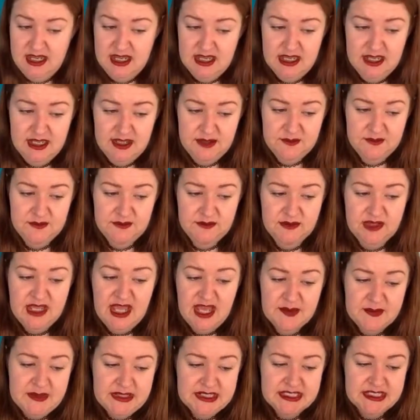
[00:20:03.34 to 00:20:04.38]

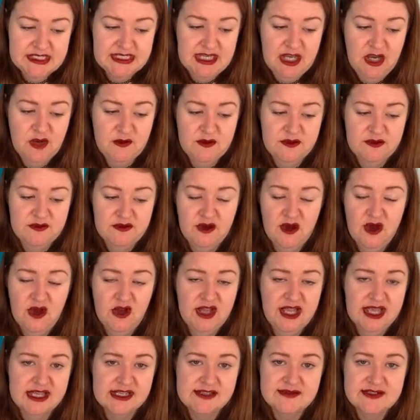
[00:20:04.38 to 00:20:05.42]
Yeah, I've been to the tower before
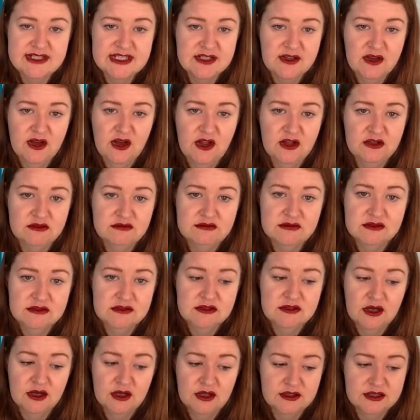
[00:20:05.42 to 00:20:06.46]
and kind of did all
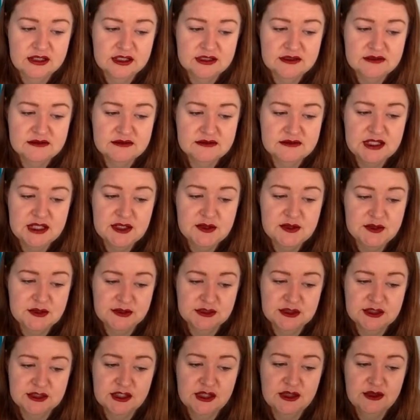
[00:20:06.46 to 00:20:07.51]
the
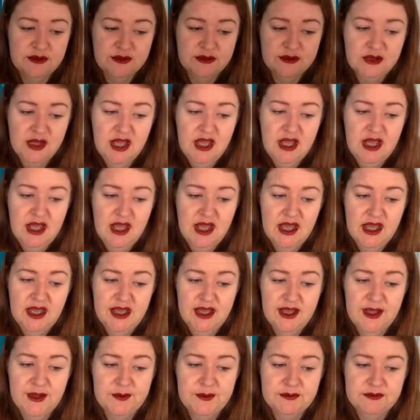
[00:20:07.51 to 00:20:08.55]
usual stuff.
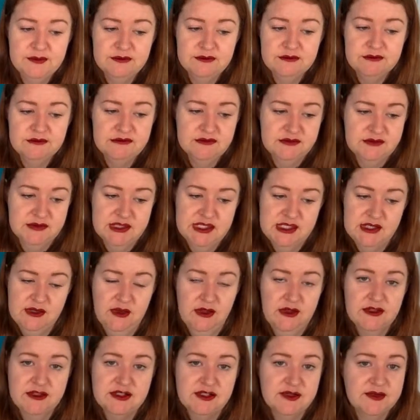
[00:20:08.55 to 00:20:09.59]

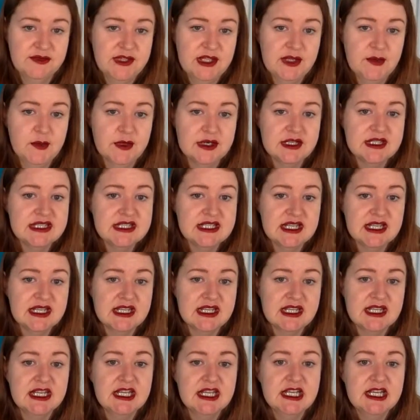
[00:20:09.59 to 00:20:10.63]
Saw the stuff that you want to
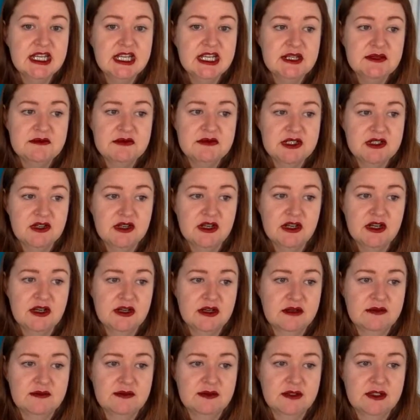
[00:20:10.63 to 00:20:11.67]
see.
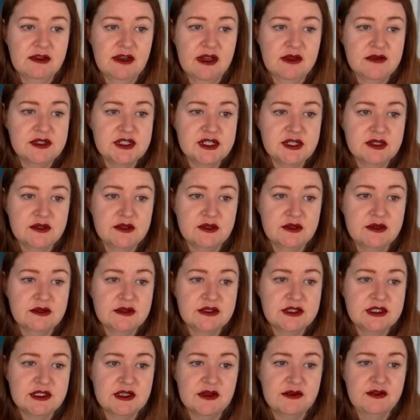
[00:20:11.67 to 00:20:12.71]
Saw the crown
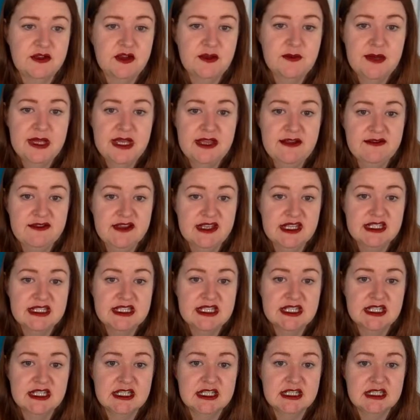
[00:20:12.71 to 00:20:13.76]
jewels. Saw a few
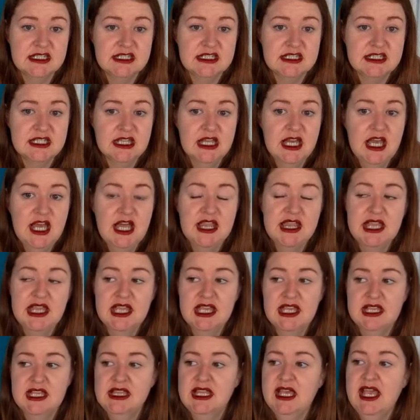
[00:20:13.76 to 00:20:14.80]
beefeaters.
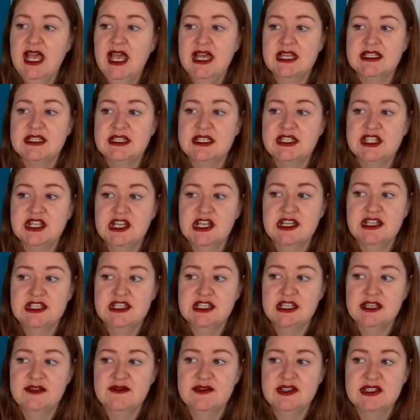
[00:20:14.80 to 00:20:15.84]
They had the church
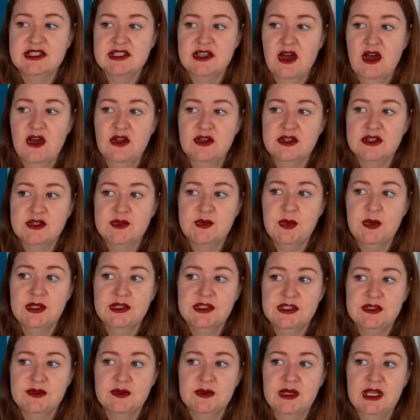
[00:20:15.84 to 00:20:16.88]
service on as well,
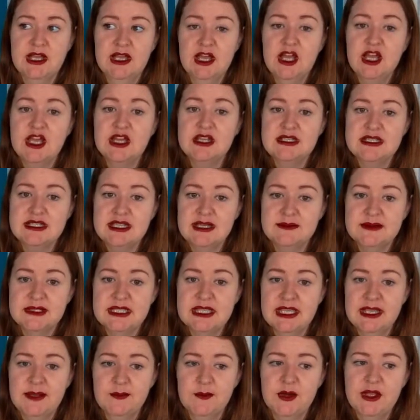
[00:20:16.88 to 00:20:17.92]
so we heard them
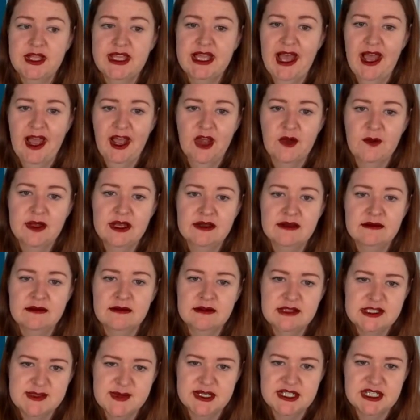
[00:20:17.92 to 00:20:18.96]
singing, but you can't go in,
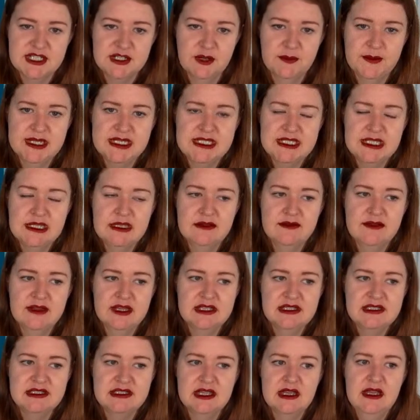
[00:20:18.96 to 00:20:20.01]
especially not
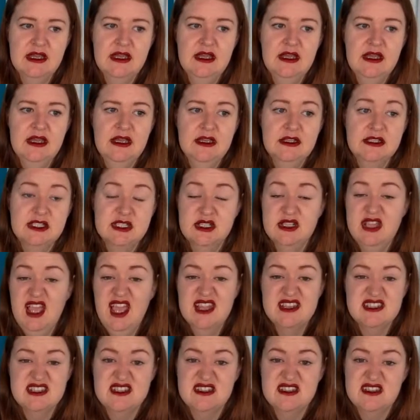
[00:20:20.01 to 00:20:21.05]
mid-service. So
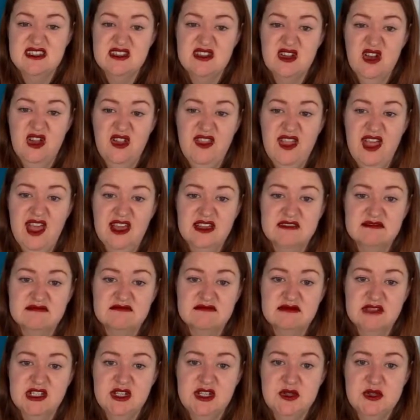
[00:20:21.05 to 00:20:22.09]
yeah, I did all that
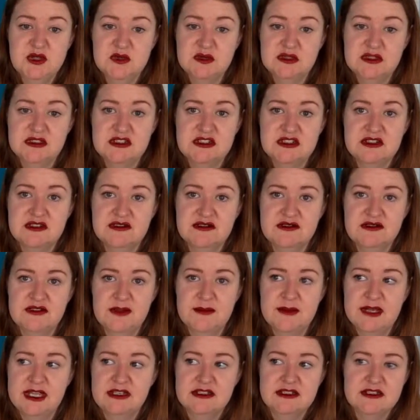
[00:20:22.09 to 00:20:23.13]
usual stuff.
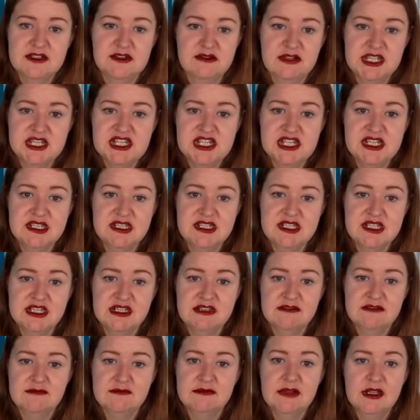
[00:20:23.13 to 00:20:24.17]
I mean, it's not really changed
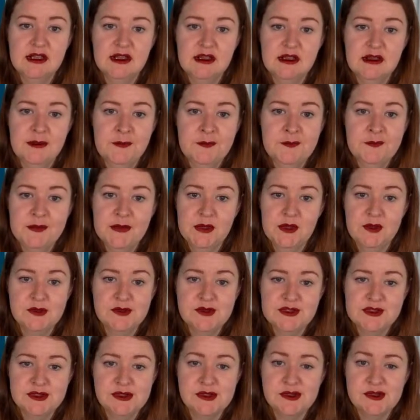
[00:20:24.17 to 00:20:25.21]
in
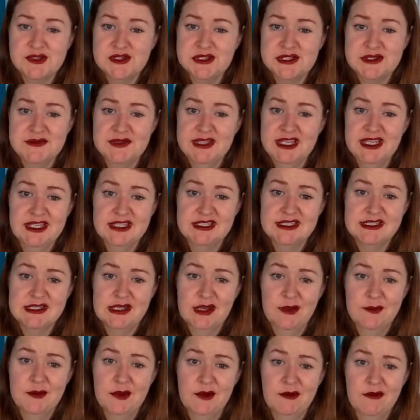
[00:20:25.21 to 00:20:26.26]
hundreds and hundreds of years,
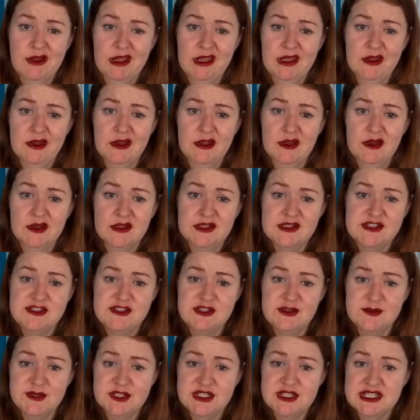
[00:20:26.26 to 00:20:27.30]
so I'm not really going to go into
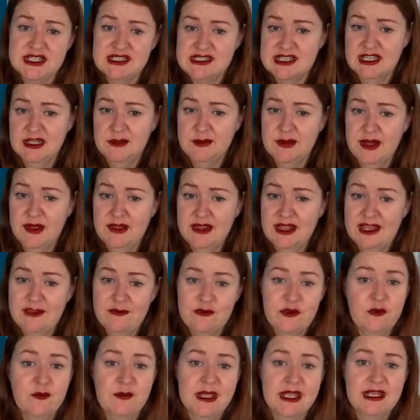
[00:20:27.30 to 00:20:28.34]
too much detail about that.
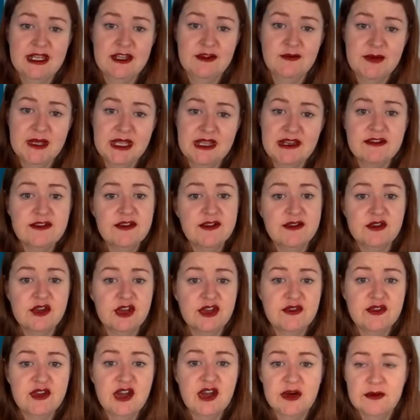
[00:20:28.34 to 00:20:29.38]
If you've been, you've been. If you've
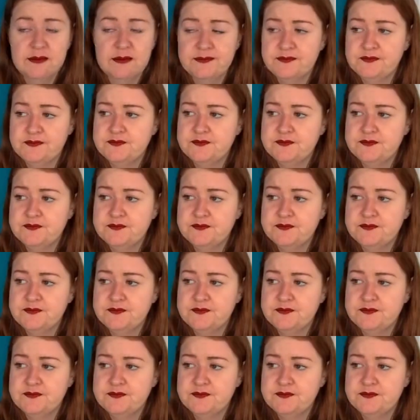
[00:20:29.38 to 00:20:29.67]
not, you've not.